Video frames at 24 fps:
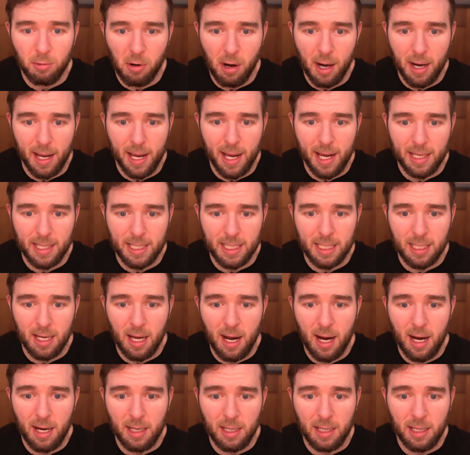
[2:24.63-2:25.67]
right-hand
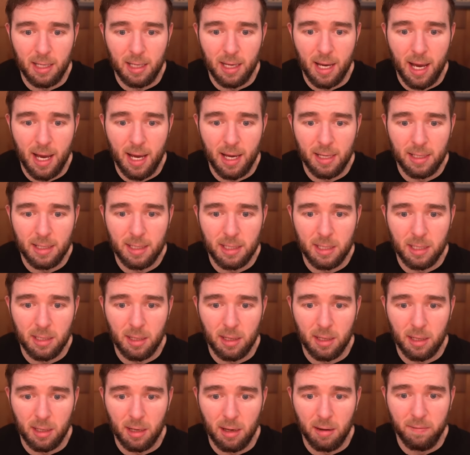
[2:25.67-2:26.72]
side, he has
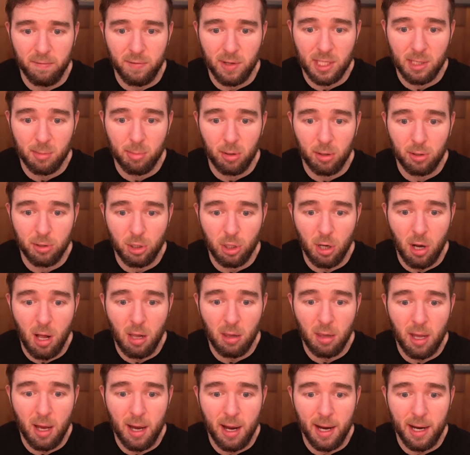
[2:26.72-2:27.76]
like a visible
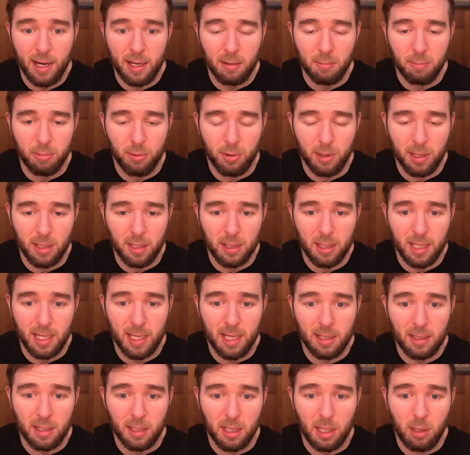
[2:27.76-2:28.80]
jawline, pretty
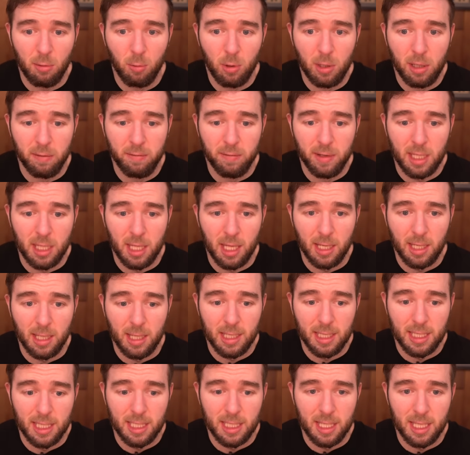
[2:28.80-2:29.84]
lean. Like you wouldn't even think
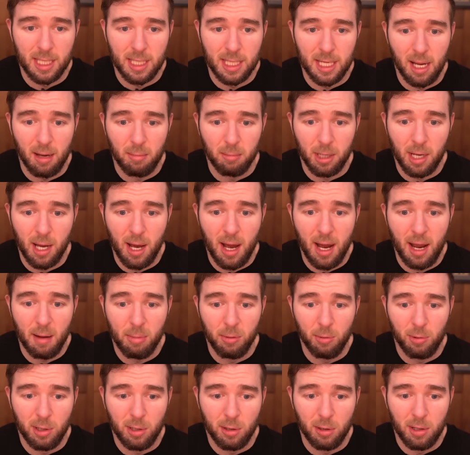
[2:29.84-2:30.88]
this is the same guy,
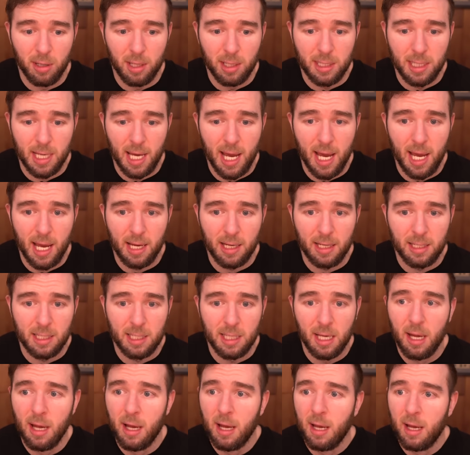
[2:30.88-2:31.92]
but when you go to the
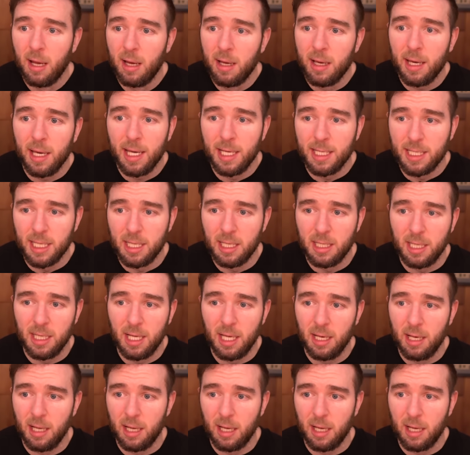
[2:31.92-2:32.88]
tags, it's indeed